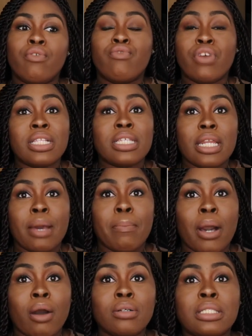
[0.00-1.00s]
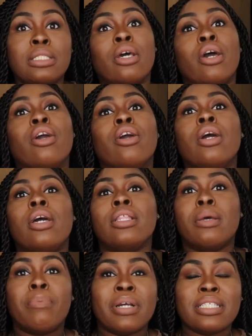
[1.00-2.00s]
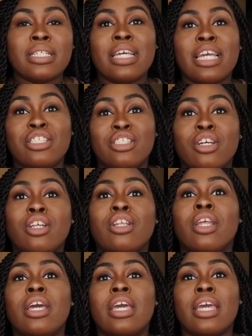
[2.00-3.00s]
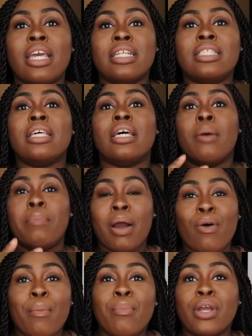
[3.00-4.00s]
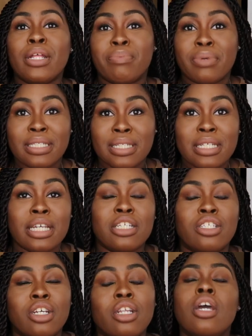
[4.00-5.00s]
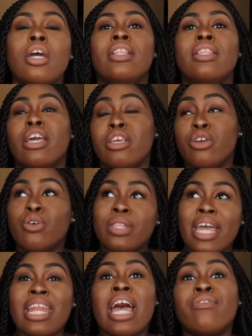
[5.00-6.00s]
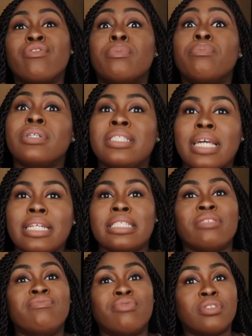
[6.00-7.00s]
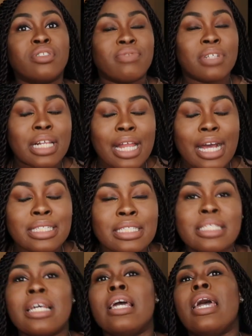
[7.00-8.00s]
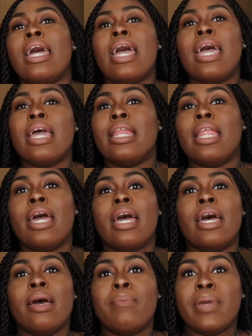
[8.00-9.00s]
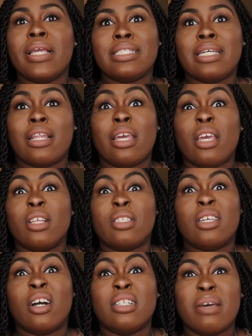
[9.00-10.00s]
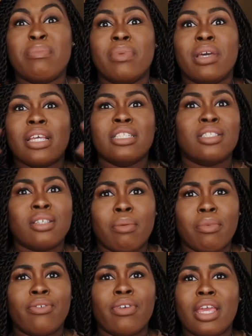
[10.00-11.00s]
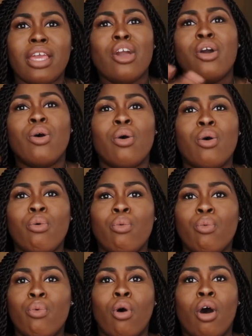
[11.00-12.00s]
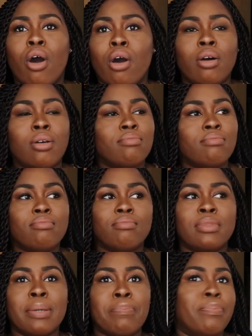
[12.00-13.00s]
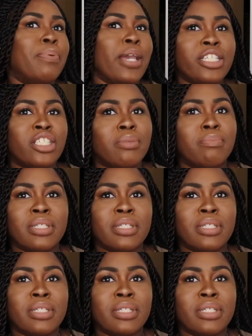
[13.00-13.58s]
written about. So the presentation is a PowerPoint presentation that you then have to present in front of the class and basically tell them in summary what the patient